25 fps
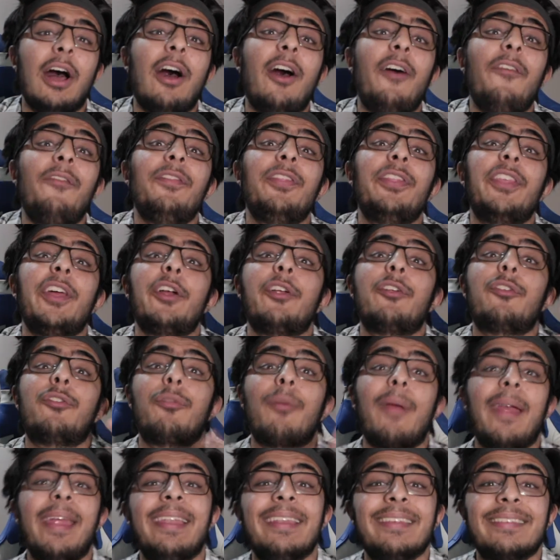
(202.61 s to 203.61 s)
of the
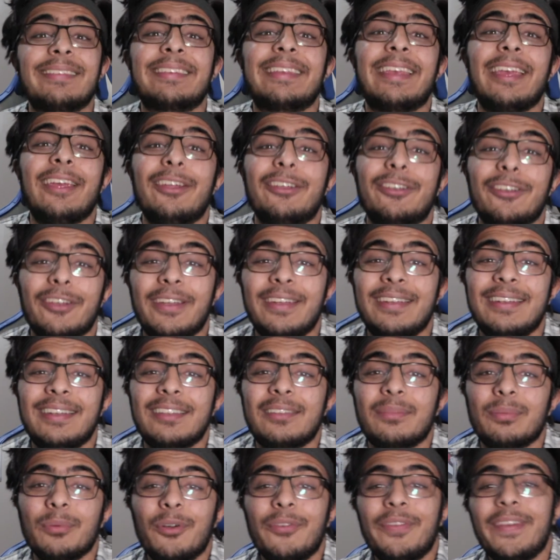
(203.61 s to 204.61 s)
greatest character in
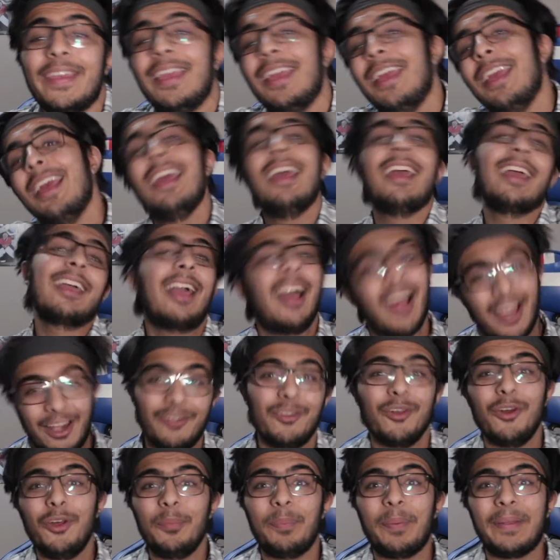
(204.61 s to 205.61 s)
this movie,
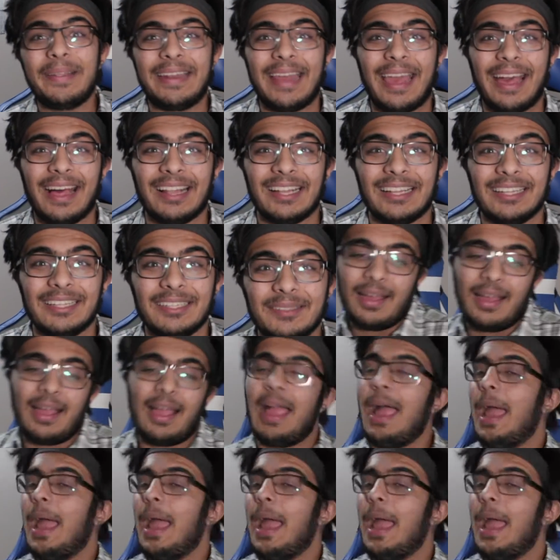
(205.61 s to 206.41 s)
Karun Patel.